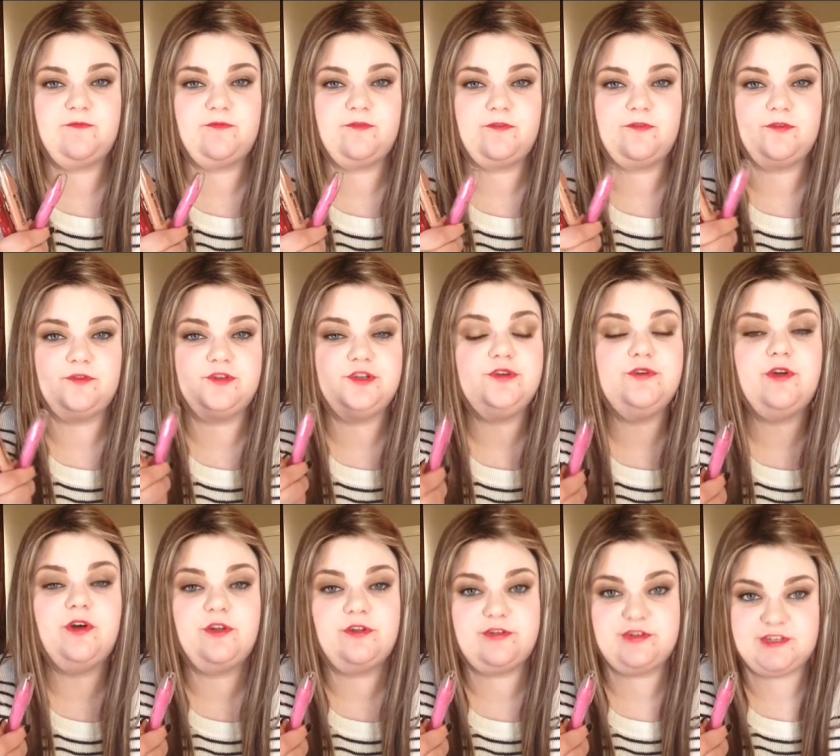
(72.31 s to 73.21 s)
for
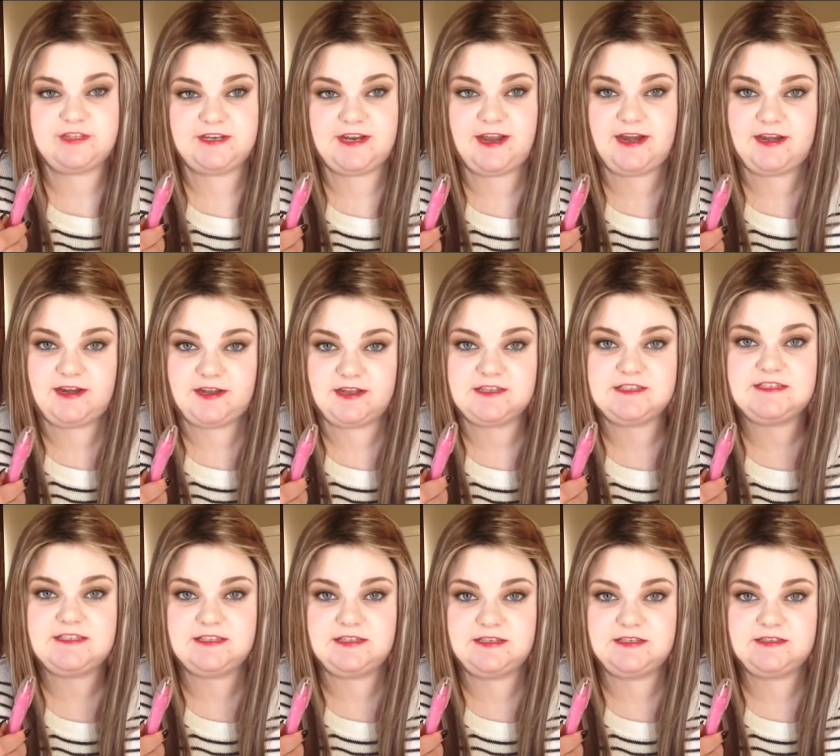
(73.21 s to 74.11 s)

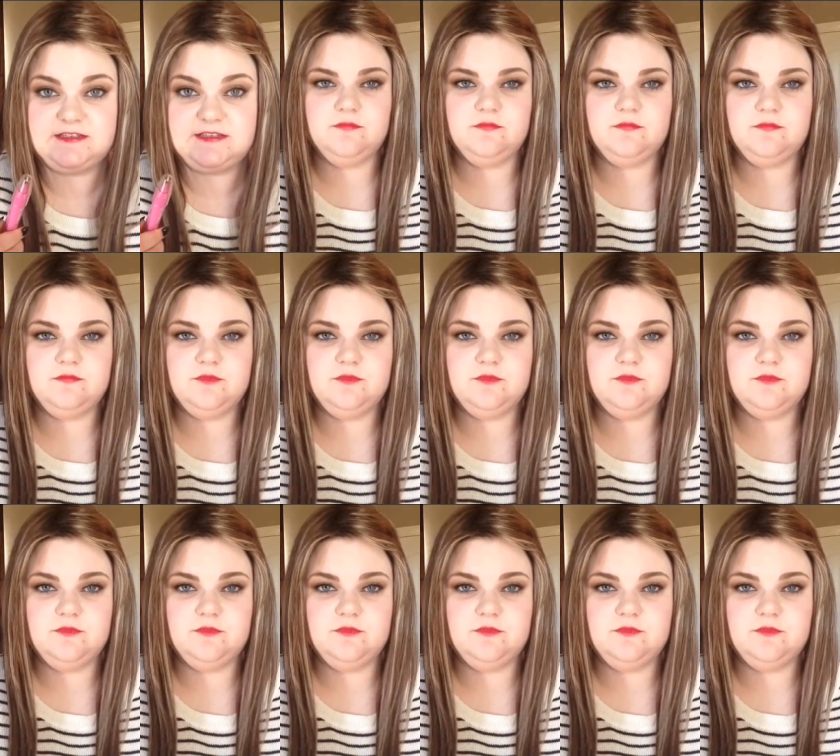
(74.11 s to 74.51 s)
$2.99.